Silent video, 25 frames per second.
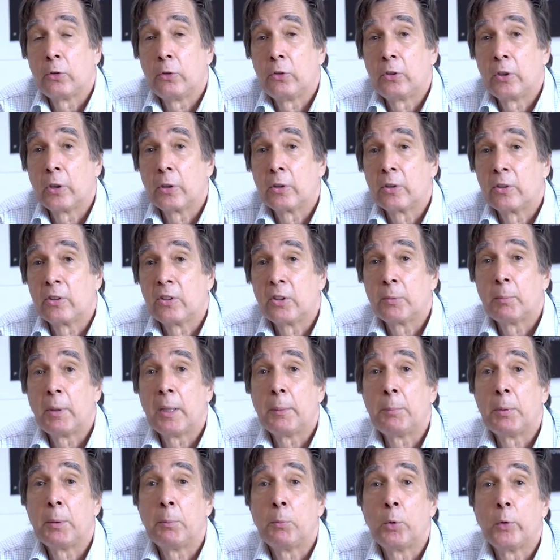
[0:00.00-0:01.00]
utilities may
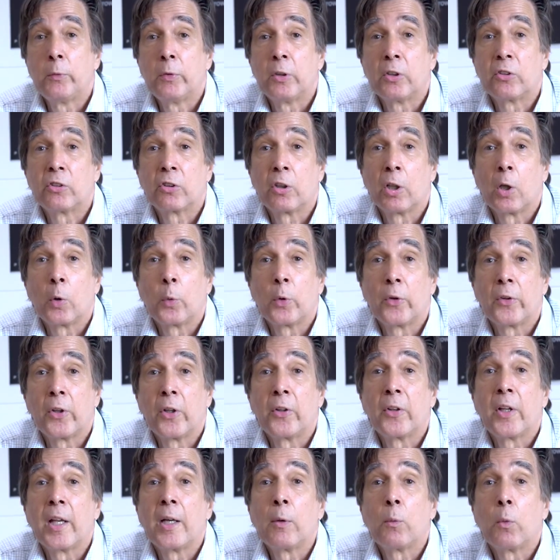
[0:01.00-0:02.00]
be moving slower
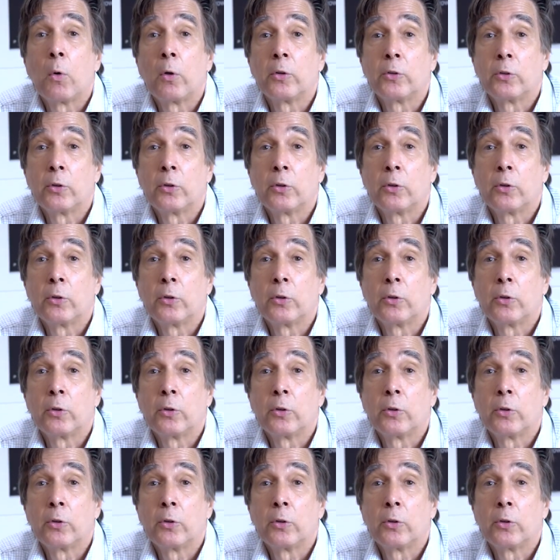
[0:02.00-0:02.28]
than they want